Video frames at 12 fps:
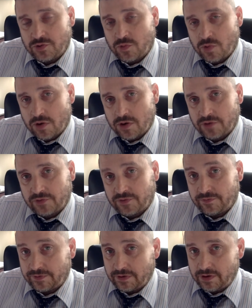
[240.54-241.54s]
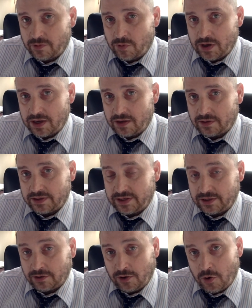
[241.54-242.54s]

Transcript: works very well in